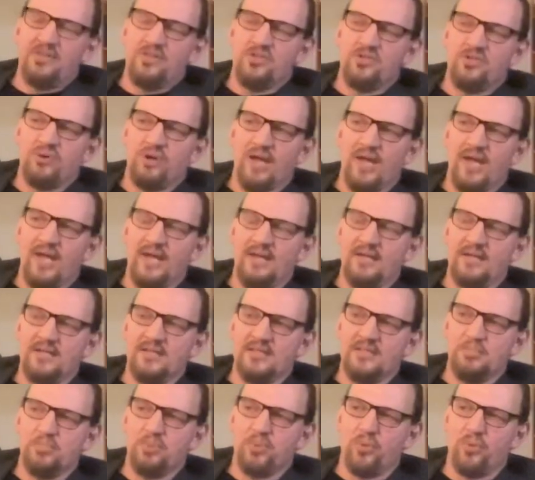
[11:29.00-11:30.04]
trained and
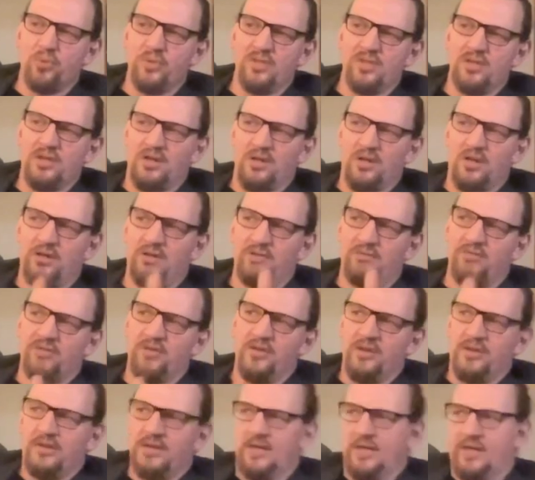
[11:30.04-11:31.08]
supported a lot of
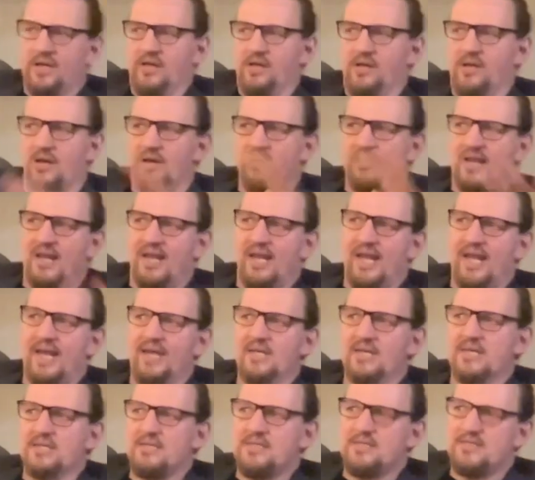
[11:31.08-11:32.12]
kind of the
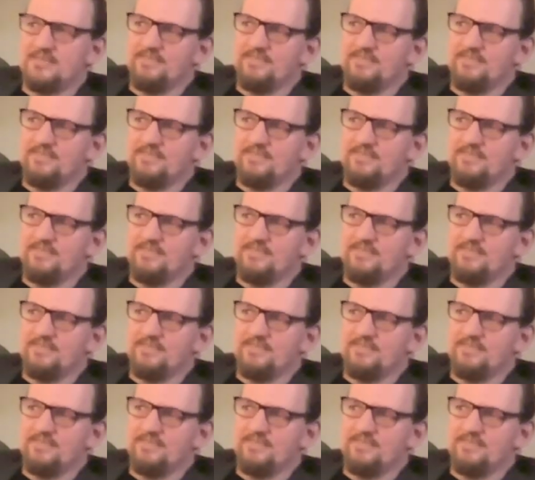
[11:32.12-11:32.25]
latest,